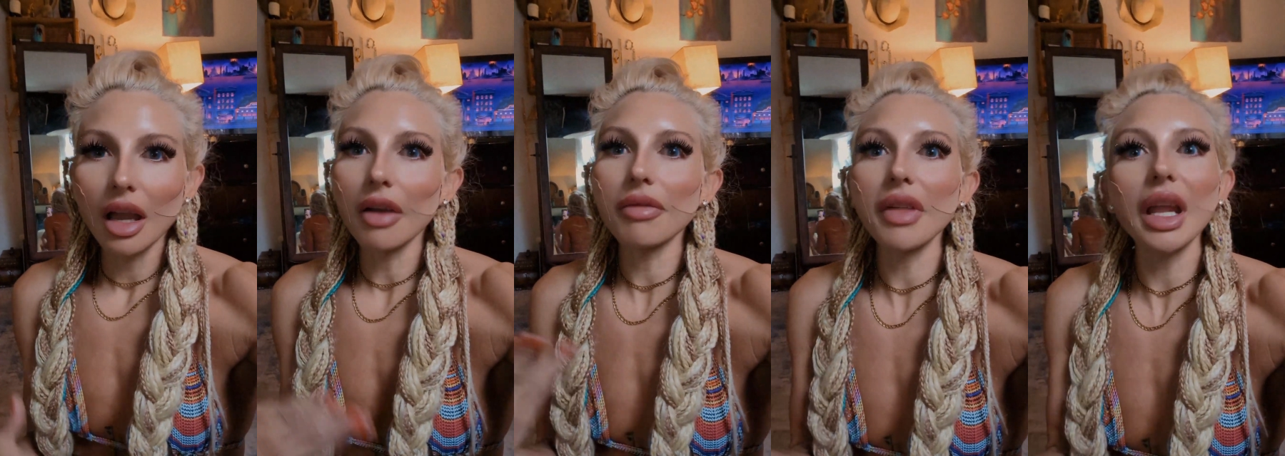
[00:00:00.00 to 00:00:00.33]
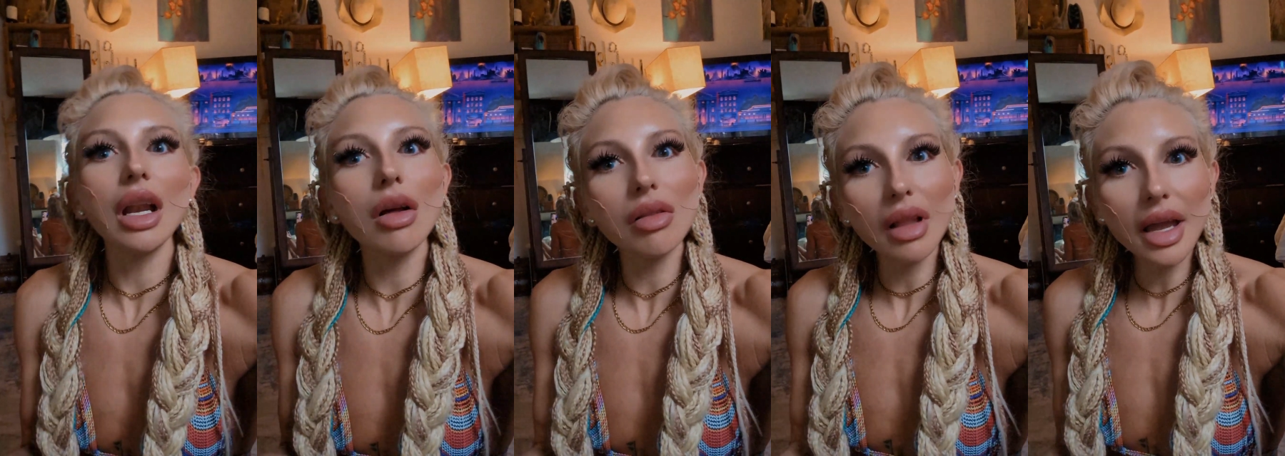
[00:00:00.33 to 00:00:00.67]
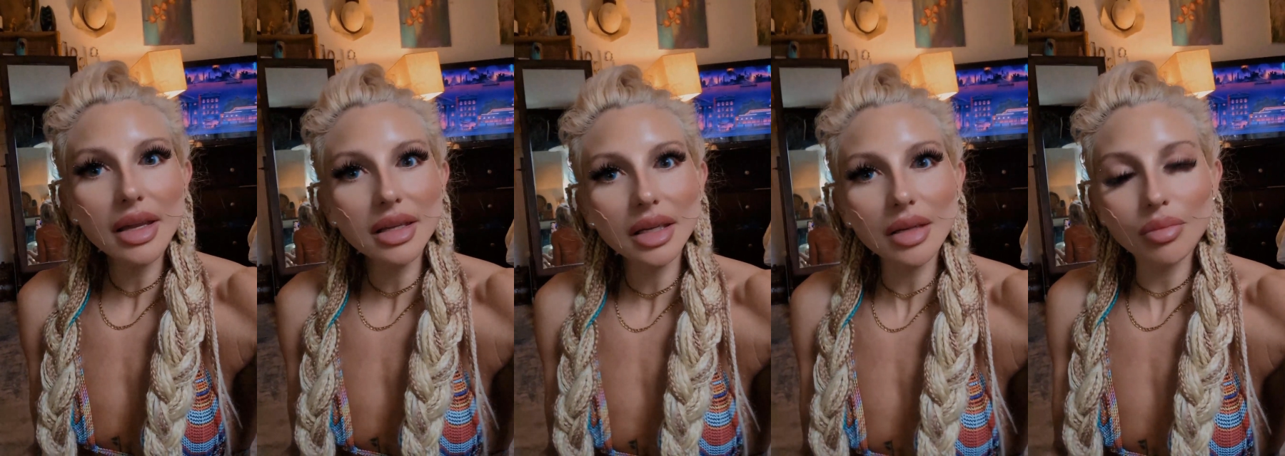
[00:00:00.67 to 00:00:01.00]
If they don't
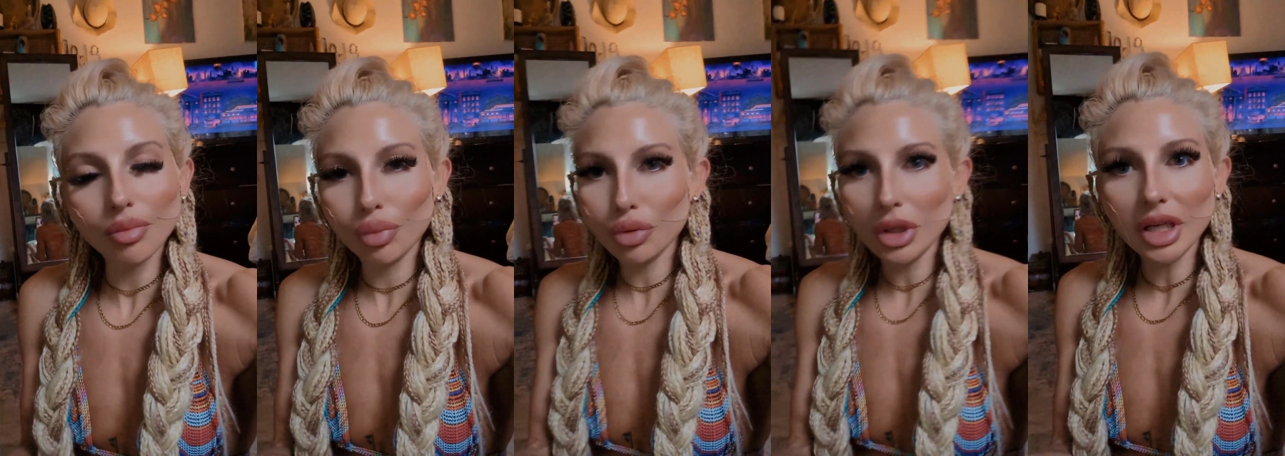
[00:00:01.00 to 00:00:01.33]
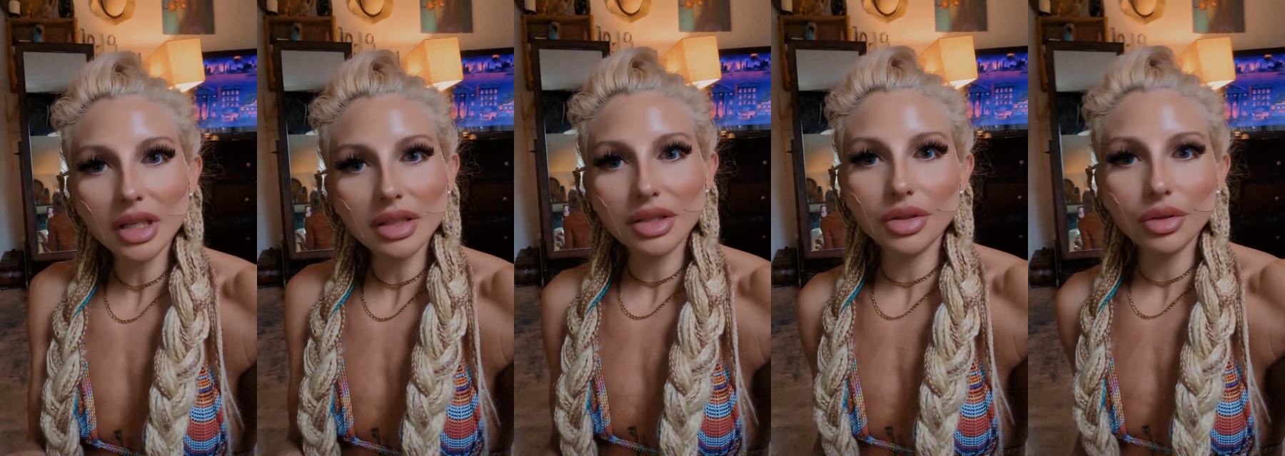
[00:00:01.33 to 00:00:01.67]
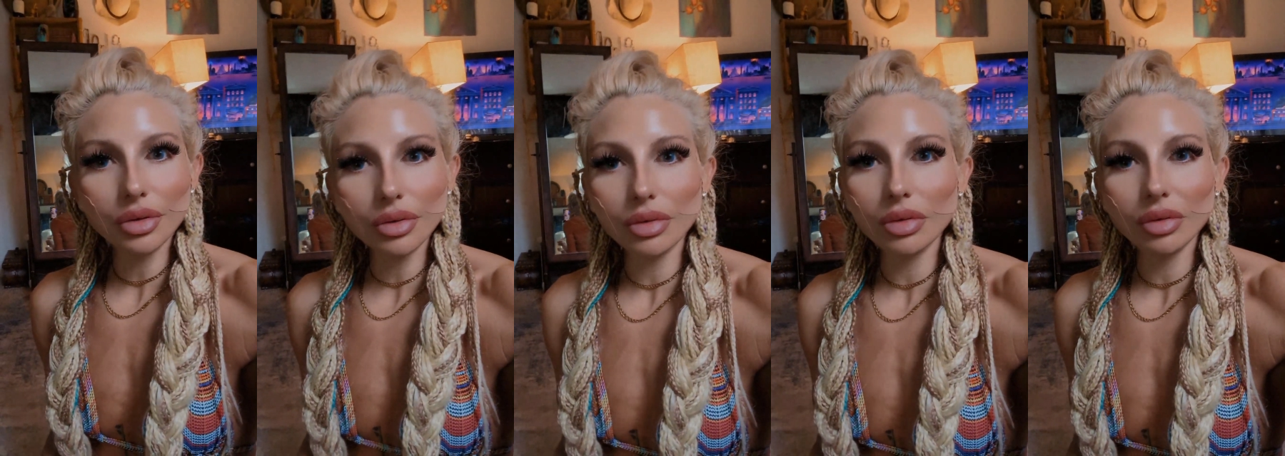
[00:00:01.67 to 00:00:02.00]
like it, bring it
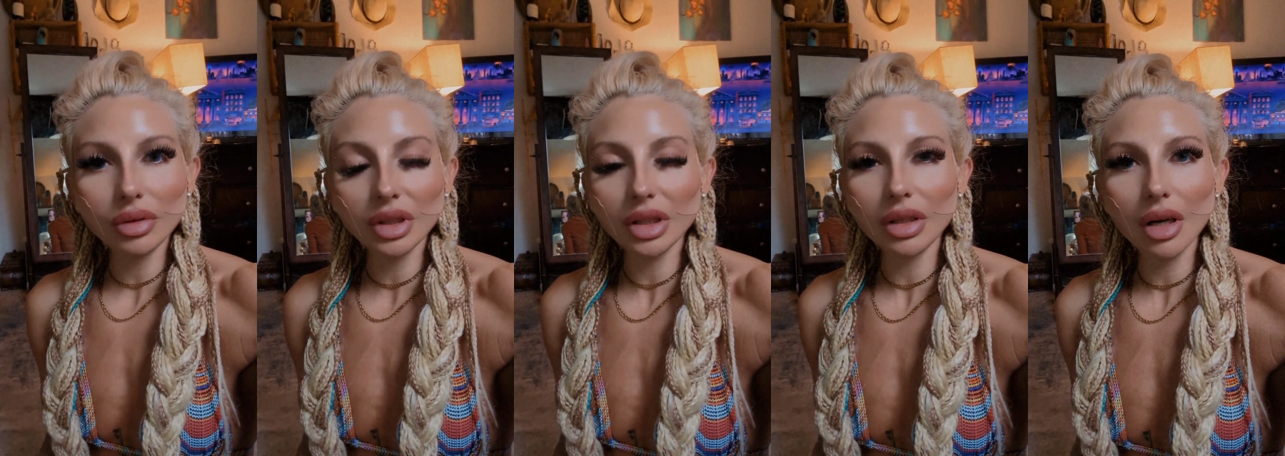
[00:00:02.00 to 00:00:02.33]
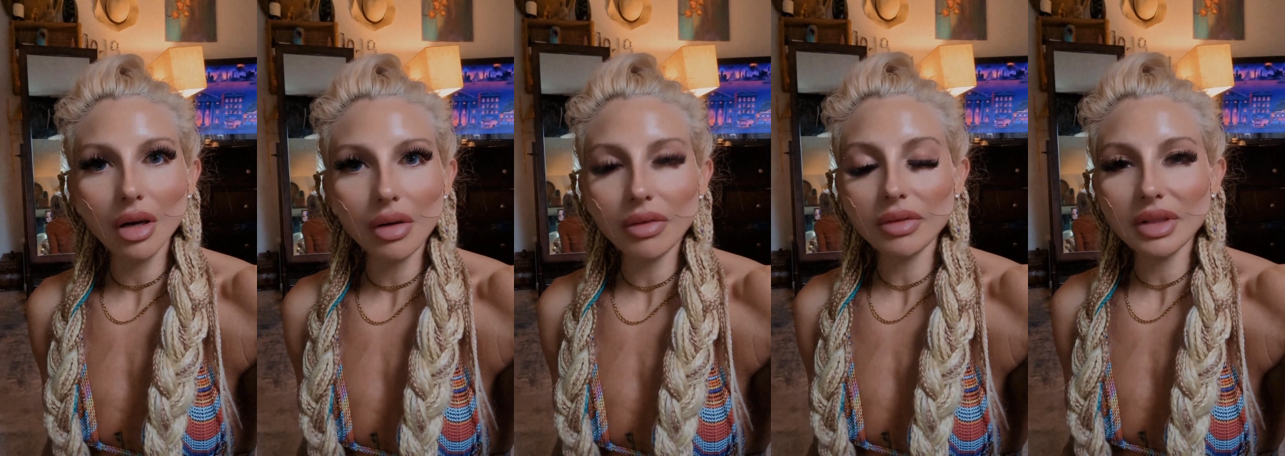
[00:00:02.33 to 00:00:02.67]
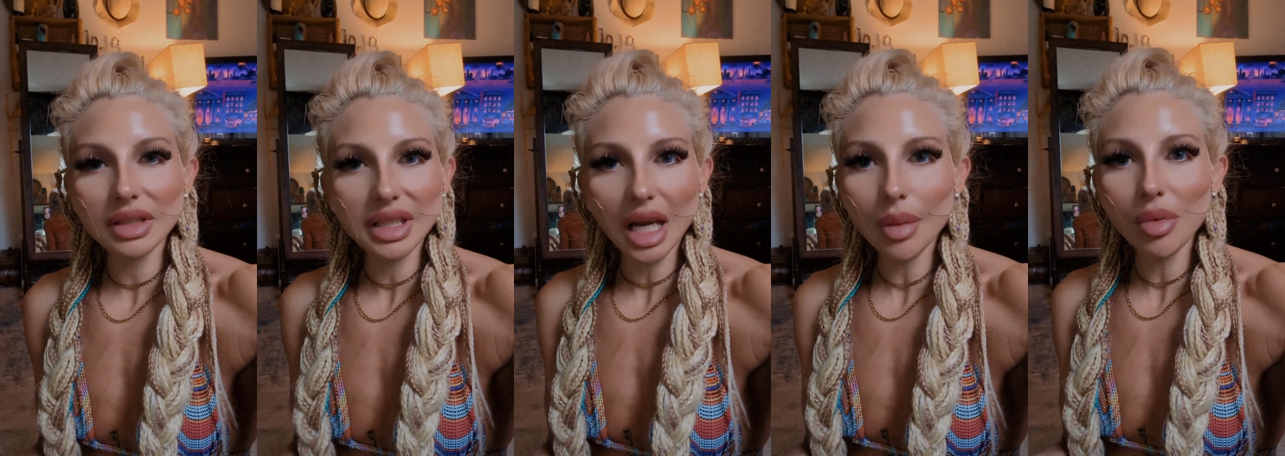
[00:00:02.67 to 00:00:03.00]
to,
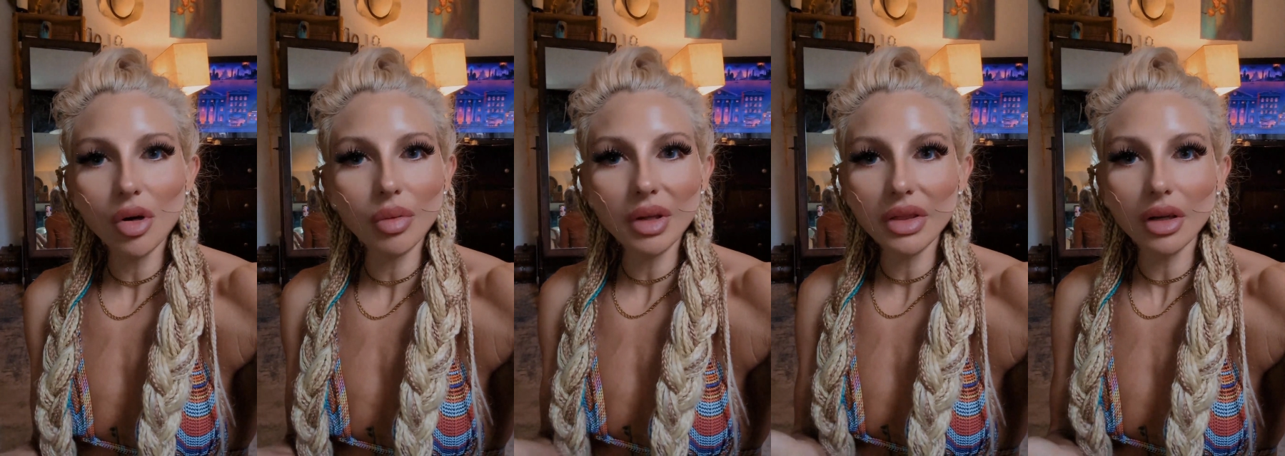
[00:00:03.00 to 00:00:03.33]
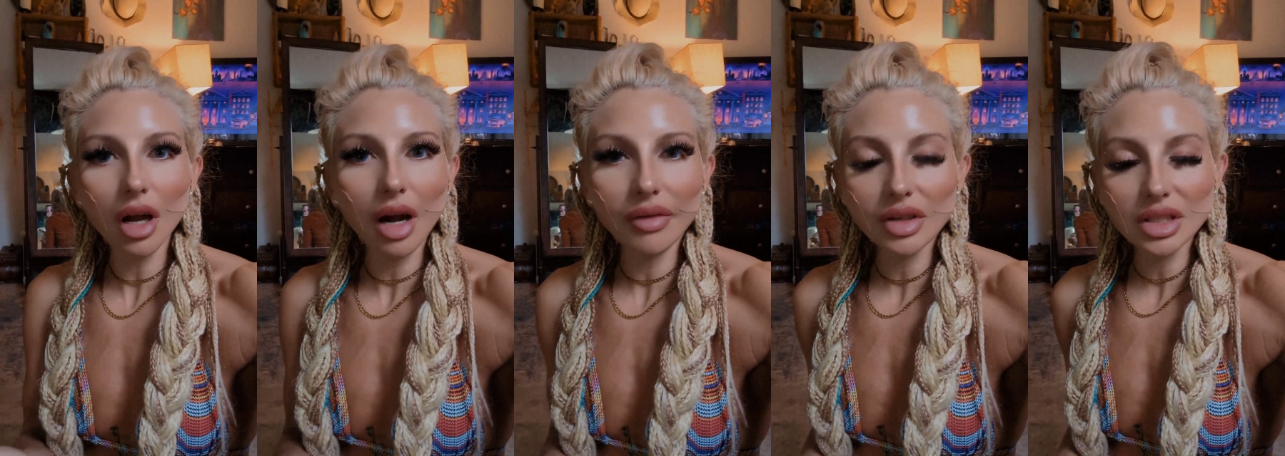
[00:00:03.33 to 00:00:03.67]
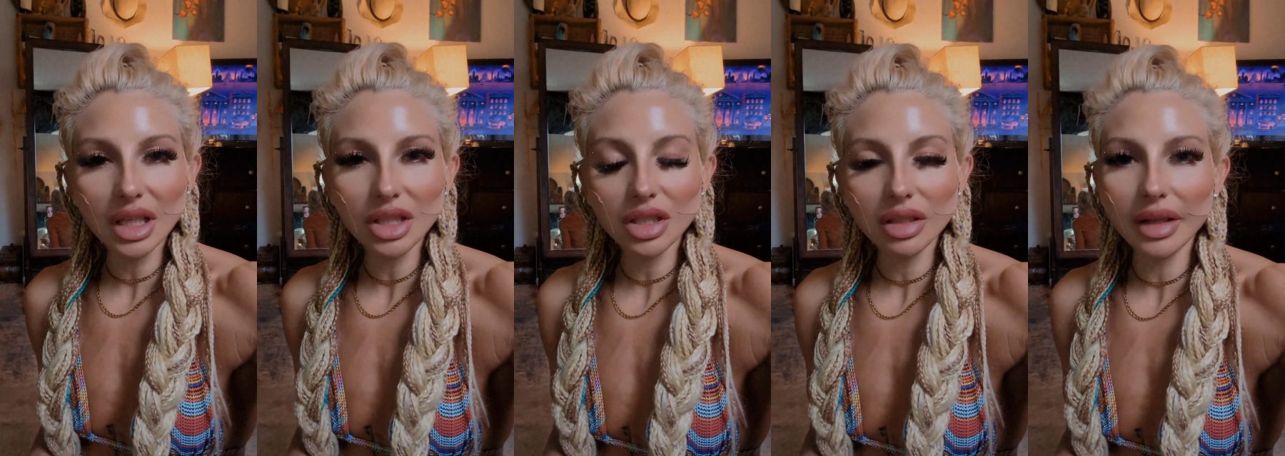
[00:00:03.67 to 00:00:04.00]
the table with the
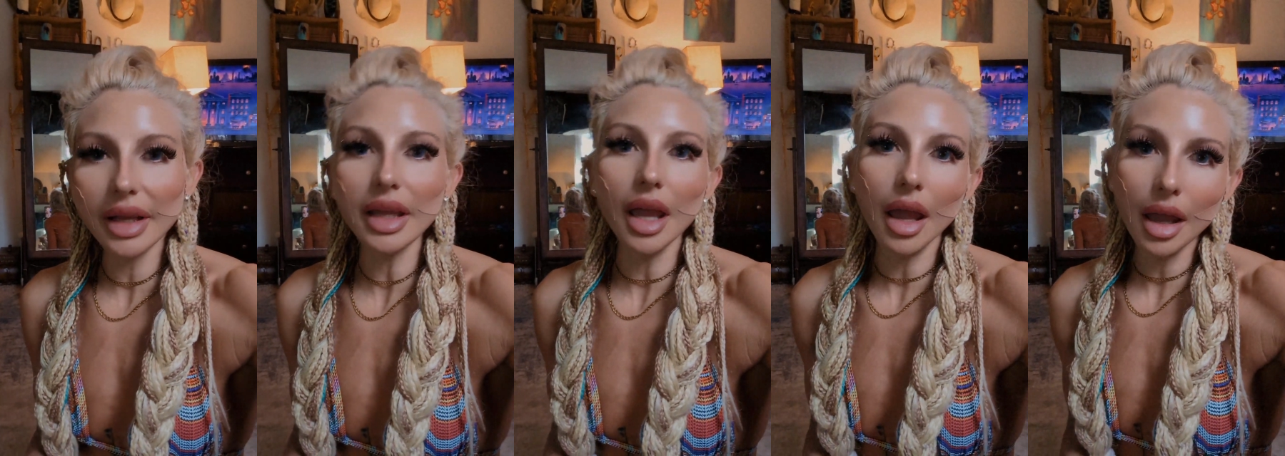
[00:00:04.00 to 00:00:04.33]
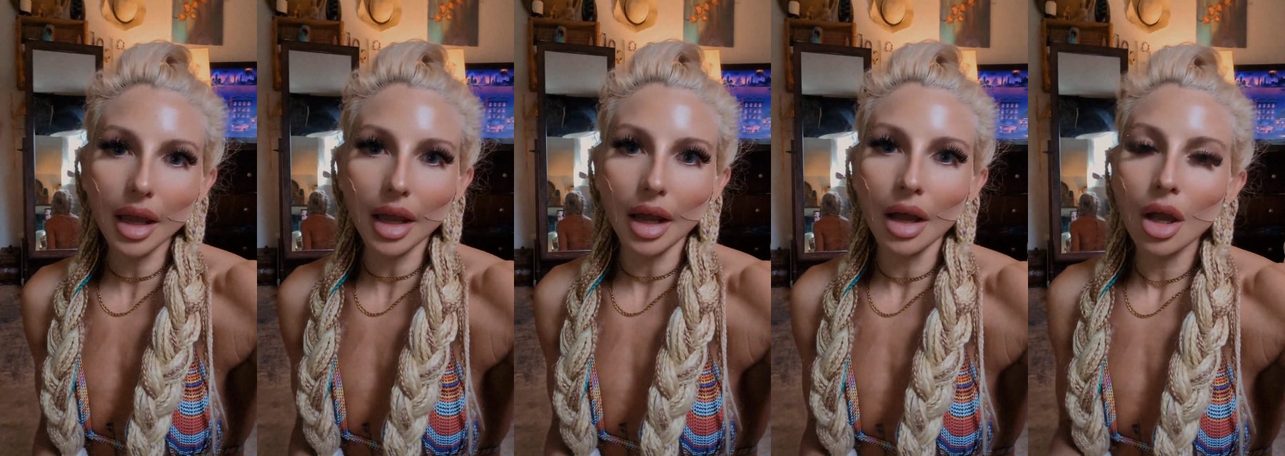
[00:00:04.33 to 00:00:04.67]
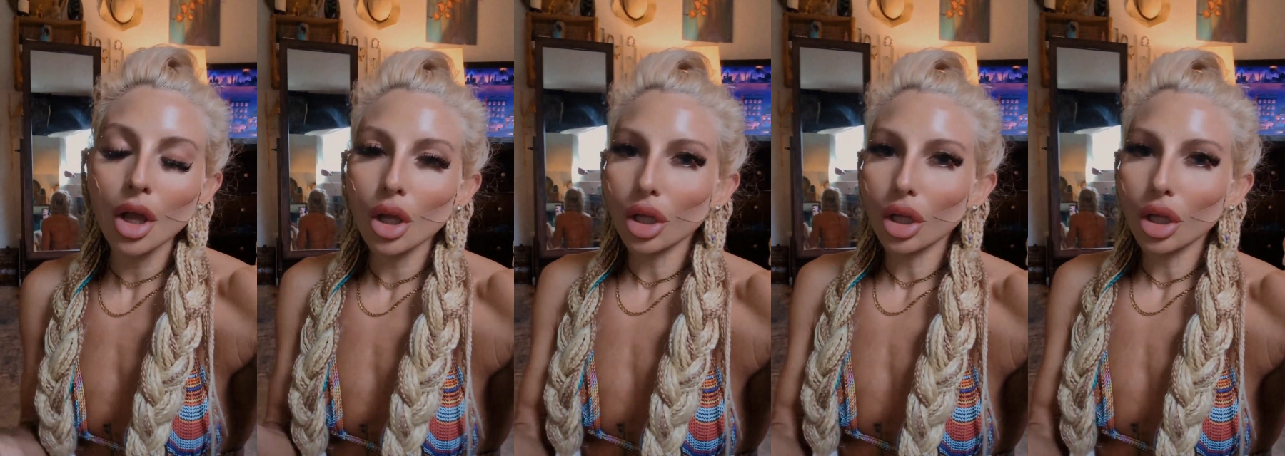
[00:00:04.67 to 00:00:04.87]
conversation like, hey,